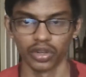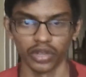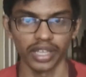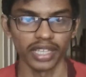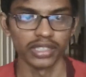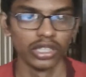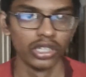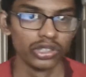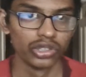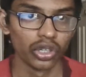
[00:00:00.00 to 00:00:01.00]
Okay, guys.
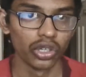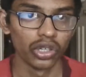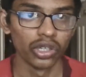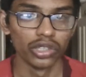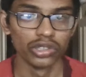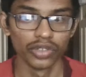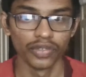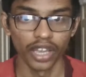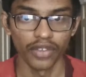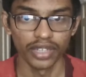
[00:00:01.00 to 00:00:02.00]
So
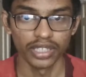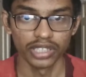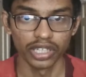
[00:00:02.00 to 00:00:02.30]
we have finished